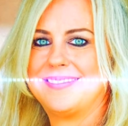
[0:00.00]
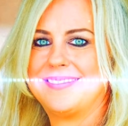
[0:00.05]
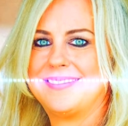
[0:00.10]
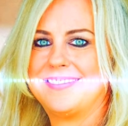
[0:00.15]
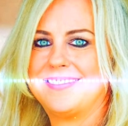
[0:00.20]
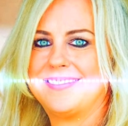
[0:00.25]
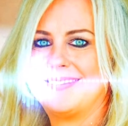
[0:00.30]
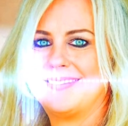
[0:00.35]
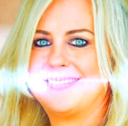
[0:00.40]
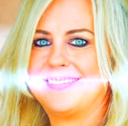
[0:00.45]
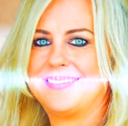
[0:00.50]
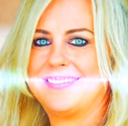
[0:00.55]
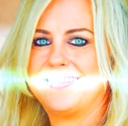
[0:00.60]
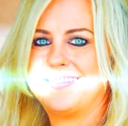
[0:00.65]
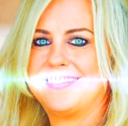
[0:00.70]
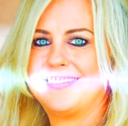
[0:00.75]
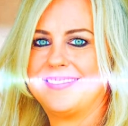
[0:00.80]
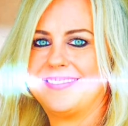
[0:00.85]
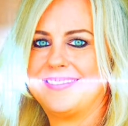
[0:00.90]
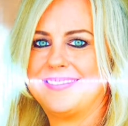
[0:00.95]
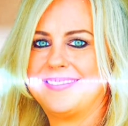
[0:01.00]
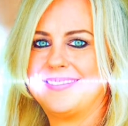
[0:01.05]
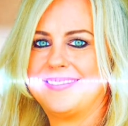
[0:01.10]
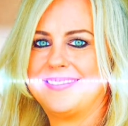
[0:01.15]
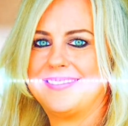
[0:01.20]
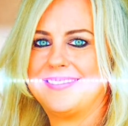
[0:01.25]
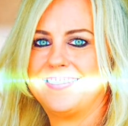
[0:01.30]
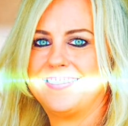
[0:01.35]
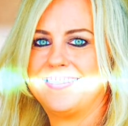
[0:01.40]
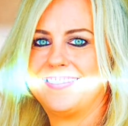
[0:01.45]
Okay? Did you
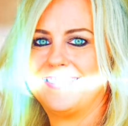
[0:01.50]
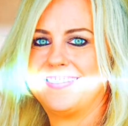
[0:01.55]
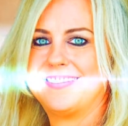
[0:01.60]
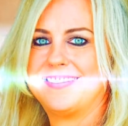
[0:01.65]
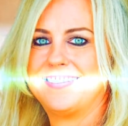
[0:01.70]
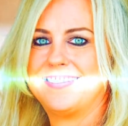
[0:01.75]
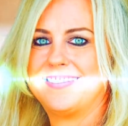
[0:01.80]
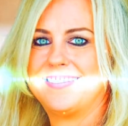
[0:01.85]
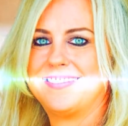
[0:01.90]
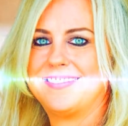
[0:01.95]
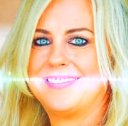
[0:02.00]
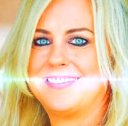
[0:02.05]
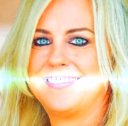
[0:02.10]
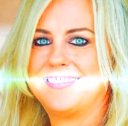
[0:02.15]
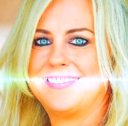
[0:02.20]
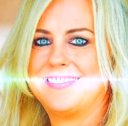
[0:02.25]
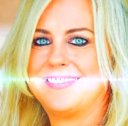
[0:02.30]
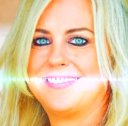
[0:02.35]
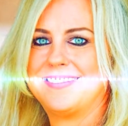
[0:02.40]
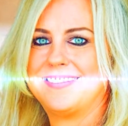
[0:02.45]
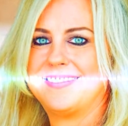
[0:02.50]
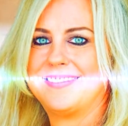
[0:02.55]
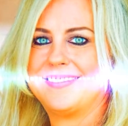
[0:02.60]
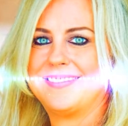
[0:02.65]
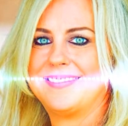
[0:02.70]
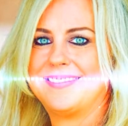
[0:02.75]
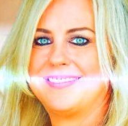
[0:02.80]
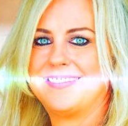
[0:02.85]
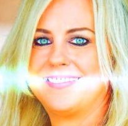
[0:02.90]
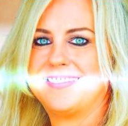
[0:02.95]
ever decide at some level,
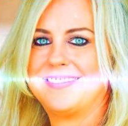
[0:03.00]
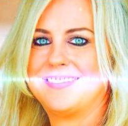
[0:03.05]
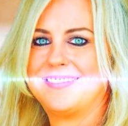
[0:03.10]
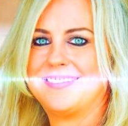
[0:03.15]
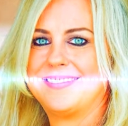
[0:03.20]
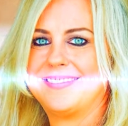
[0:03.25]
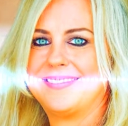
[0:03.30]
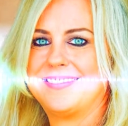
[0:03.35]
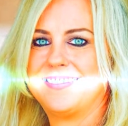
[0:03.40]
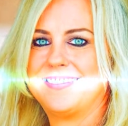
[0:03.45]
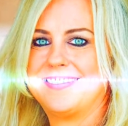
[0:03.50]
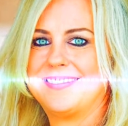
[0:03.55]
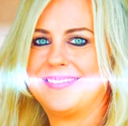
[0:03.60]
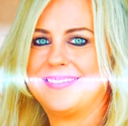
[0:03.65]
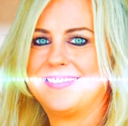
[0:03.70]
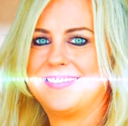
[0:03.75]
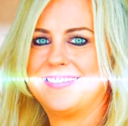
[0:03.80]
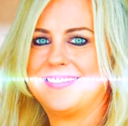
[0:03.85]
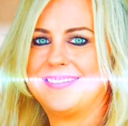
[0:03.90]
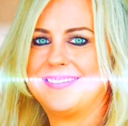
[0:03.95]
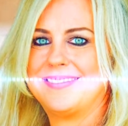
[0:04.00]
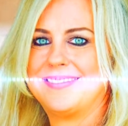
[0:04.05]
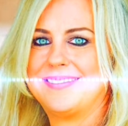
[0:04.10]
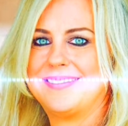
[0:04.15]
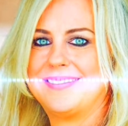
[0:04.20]
hey, I don't have enough?